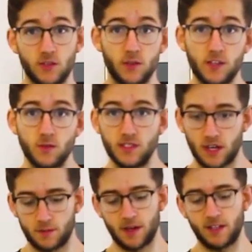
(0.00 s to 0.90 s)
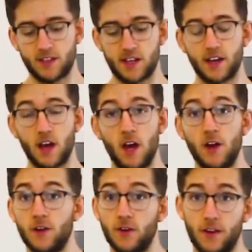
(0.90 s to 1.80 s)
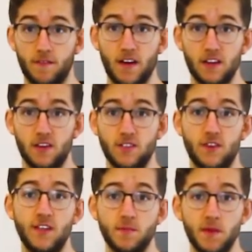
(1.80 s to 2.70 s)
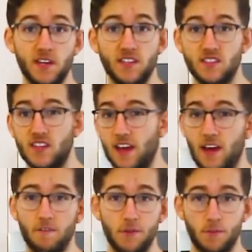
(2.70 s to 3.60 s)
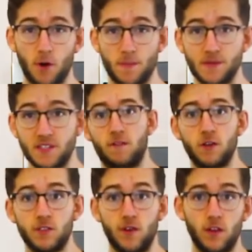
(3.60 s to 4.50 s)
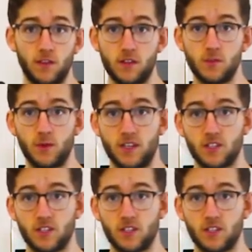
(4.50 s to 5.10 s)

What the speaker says: So these ones I mainly take during a fat loss phase because they have their purposes. First of all, this one